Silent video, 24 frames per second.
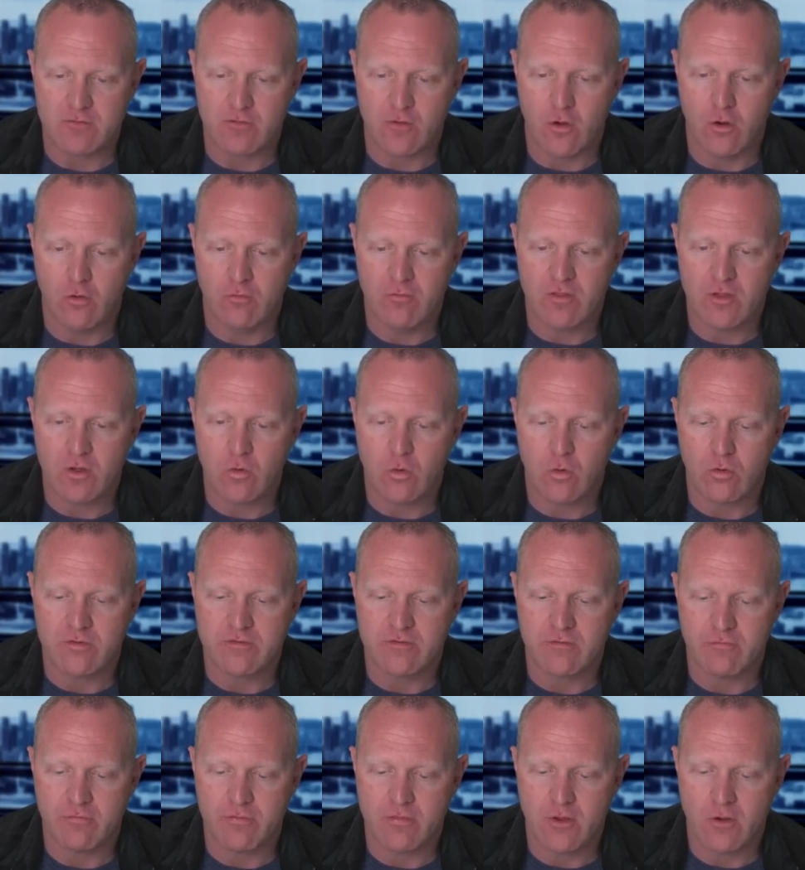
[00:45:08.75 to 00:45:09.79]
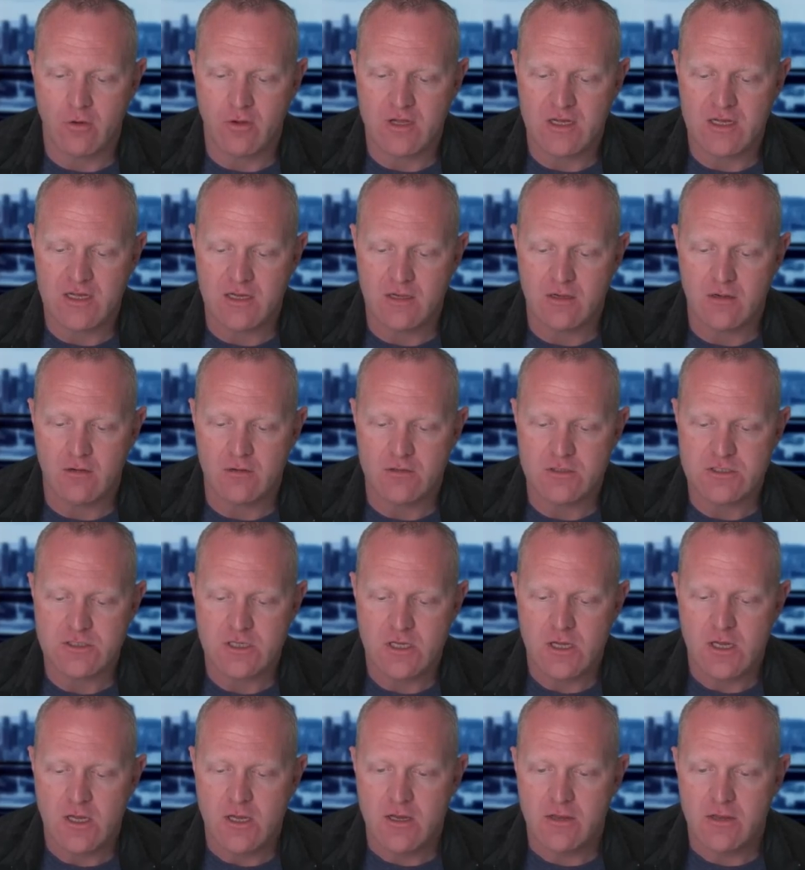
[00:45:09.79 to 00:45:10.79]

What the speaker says: So over the course of 30 years,